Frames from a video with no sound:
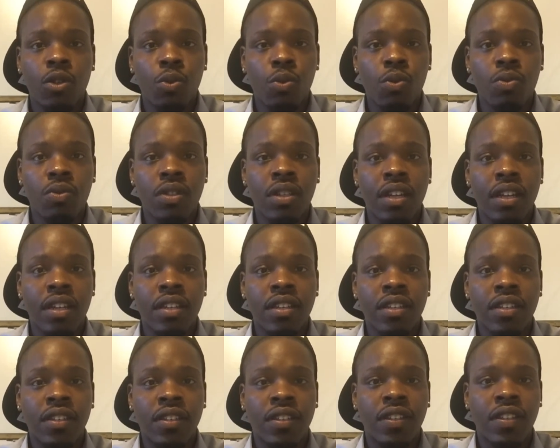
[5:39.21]
to the
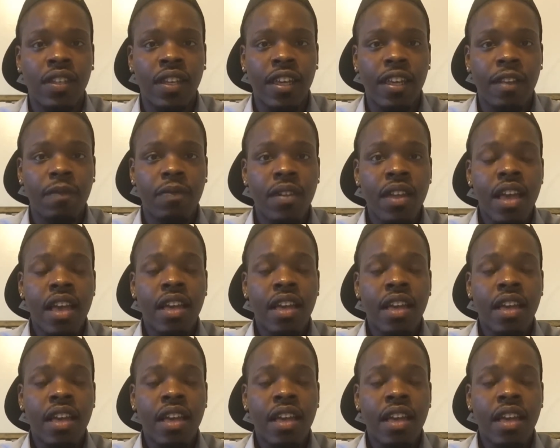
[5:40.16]
descent